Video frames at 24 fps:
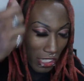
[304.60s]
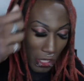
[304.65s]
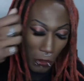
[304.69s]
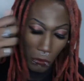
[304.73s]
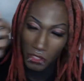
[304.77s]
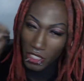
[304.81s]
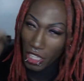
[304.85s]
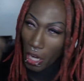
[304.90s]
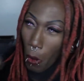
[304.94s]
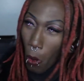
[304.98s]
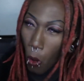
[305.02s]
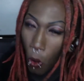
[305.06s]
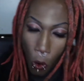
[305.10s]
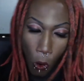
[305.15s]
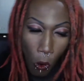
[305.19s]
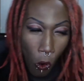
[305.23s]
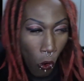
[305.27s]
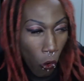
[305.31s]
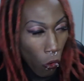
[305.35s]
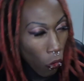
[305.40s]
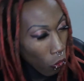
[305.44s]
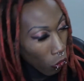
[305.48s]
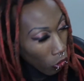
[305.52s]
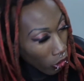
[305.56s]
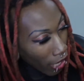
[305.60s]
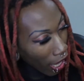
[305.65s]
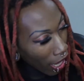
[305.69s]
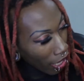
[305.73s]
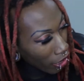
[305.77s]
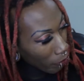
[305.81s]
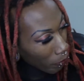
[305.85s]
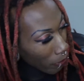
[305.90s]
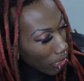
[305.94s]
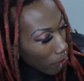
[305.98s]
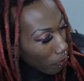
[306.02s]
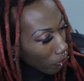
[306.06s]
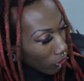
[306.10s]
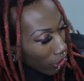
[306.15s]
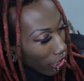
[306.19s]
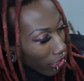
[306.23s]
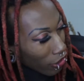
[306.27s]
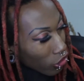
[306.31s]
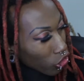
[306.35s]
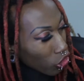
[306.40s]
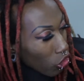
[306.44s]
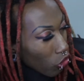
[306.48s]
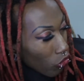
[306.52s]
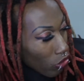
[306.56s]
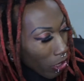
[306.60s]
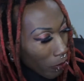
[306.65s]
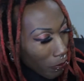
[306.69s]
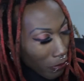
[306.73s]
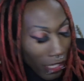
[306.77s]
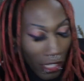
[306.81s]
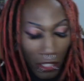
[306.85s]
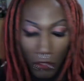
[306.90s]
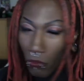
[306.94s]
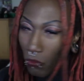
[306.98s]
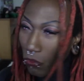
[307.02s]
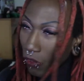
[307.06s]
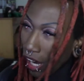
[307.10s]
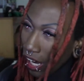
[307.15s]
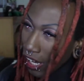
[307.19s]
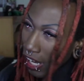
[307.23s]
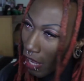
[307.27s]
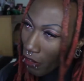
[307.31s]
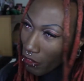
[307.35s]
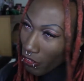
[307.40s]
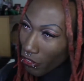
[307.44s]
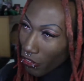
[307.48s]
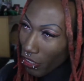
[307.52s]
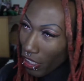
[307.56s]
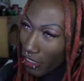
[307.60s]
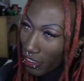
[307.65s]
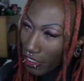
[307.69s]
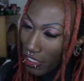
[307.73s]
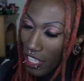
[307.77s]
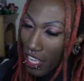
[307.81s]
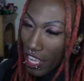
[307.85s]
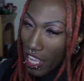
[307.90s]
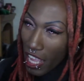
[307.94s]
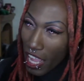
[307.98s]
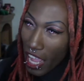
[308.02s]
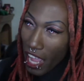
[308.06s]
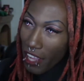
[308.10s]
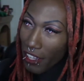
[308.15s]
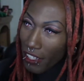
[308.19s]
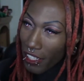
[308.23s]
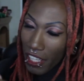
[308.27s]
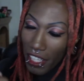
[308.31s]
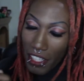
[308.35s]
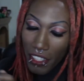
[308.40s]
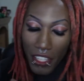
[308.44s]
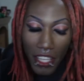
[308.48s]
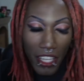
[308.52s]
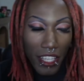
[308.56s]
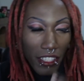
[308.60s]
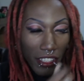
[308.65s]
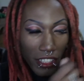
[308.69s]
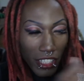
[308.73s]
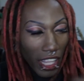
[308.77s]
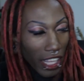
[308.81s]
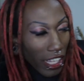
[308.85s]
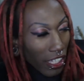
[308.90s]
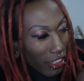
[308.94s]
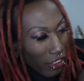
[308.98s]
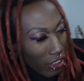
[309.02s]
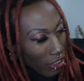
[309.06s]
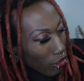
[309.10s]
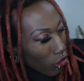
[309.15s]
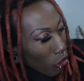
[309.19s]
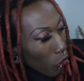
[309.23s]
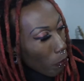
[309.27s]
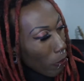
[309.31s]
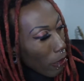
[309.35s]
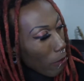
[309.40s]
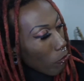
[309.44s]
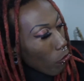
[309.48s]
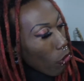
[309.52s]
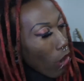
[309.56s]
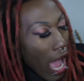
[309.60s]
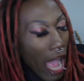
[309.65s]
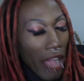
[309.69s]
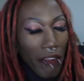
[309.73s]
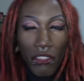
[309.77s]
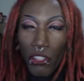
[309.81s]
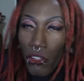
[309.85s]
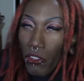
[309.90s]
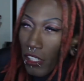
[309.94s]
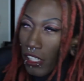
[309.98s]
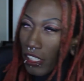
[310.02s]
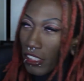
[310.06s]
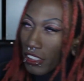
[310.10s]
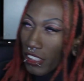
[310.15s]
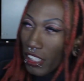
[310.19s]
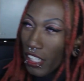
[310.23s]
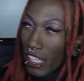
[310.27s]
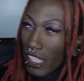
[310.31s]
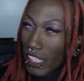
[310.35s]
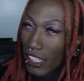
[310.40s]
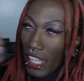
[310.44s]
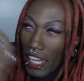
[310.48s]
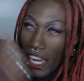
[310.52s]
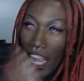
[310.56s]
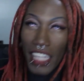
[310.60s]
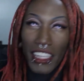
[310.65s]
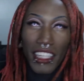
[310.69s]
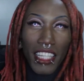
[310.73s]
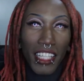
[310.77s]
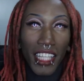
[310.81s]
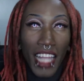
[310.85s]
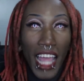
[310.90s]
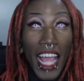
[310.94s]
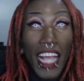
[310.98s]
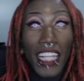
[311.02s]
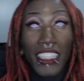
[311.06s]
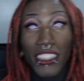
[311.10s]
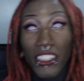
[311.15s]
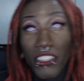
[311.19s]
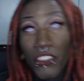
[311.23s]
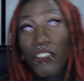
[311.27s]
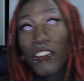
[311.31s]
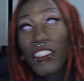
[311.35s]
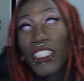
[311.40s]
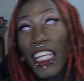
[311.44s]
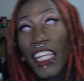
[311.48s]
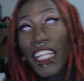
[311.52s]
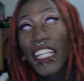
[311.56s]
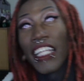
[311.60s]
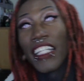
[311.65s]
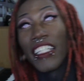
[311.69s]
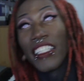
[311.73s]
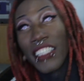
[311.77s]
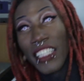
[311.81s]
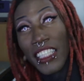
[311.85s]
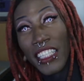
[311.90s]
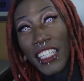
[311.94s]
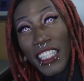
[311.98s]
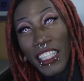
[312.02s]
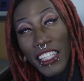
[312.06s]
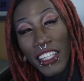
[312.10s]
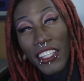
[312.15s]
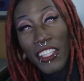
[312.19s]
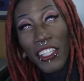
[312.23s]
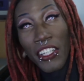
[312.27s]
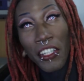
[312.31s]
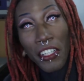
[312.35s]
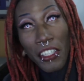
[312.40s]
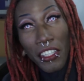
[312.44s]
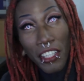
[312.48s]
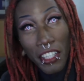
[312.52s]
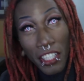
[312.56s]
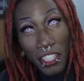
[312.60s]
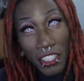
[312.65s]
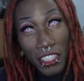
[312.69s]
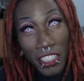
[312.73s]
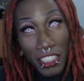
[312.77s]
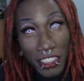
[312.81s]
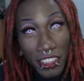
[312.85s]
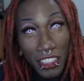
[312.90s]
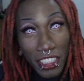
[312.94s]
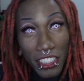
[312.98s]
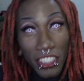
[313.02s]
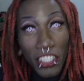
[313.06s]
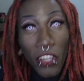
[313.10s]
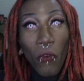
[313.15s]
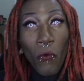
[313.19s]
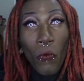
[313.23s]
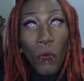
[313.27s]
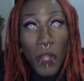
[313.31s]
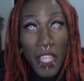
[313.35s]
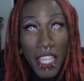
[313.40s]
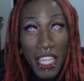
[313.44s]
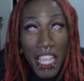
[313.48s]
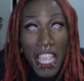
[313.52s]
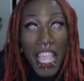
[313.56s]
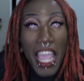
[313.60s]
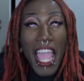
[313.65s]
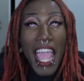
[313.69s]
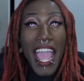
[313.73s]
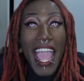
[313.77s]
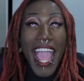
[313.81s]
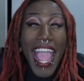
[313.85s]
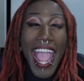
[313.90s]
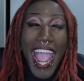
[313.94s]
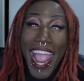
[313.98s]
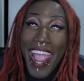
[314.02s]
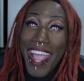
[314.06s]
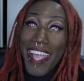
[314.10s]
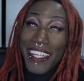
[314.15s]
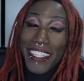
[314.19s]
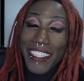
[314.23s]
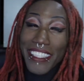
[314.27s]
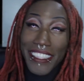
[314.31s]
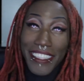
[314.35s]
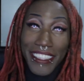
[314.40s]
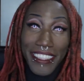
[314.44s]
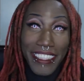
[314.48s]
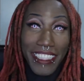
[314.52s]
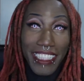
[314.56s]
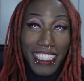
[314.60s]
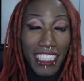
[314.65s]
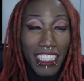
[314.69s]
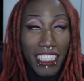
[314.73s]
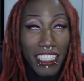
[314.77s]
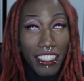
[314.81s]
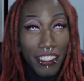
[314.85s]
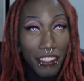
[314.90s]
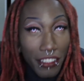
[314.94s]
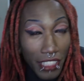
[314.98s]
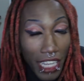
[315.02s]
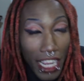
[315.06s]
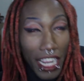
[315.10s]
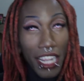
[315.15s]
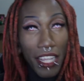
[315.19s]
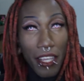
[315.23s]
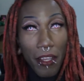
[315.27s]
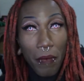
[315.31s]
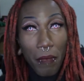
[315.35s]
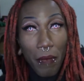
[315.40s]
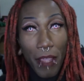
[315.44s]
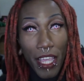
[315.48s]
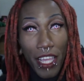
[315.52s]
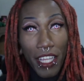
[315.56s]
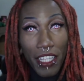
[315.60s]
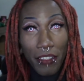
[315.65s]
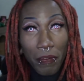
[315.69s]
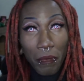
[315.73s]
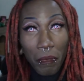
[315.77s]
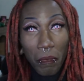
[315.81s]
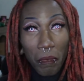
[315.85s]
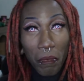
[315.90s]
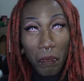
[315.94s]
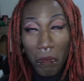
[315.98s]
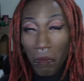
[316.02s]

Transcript: there was like a whole line of people that showed up like right after us. And then like two people after us, they got the last little ticket to get their their Nintendo Wii. And damn man,